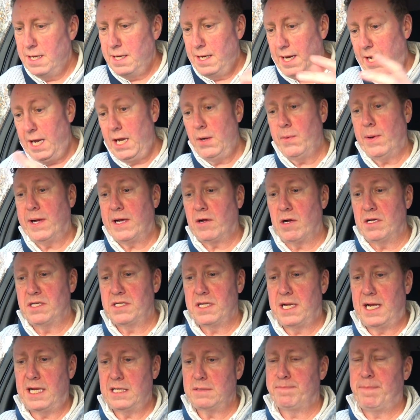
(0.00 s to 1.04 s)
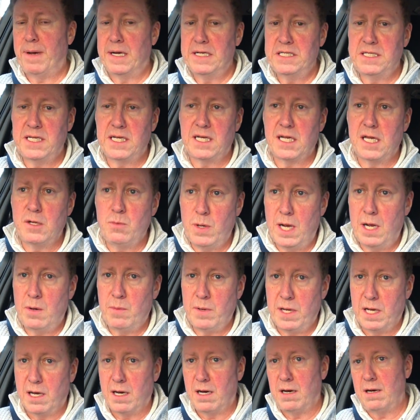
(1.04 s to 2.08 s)
Anyway, guys, so that's basically where
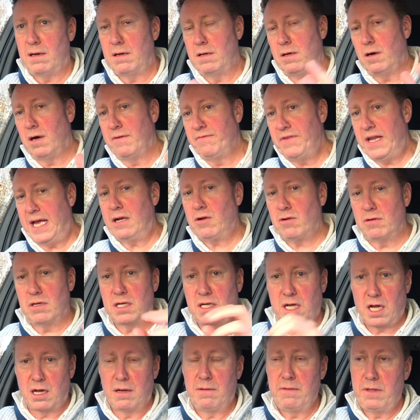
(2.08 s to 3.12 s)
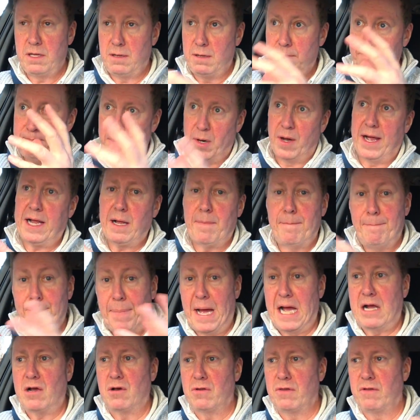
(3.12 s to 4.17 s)
we are. I've now got the bike
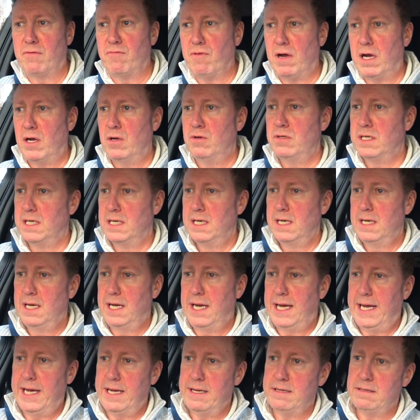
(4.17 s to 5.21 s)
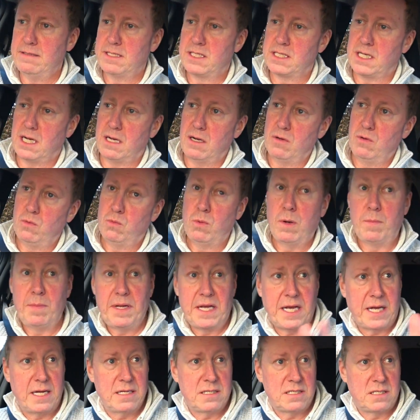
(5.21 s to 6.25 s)
back on the road, and so when we
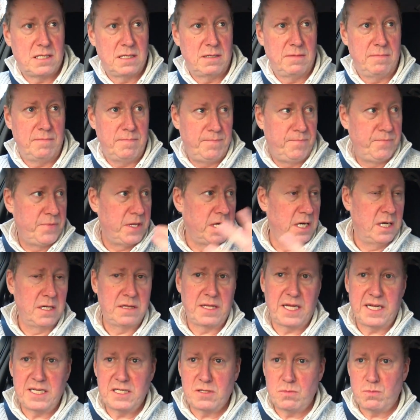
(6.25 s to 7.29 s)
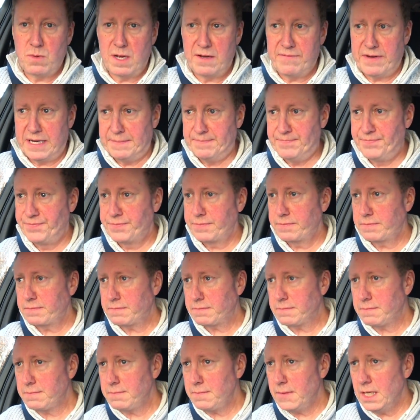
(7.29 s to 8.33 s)
get some decent weather,
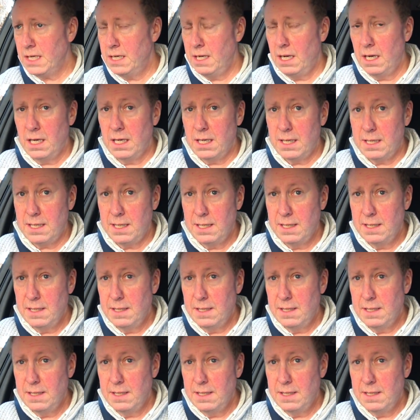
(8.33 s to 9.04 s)
because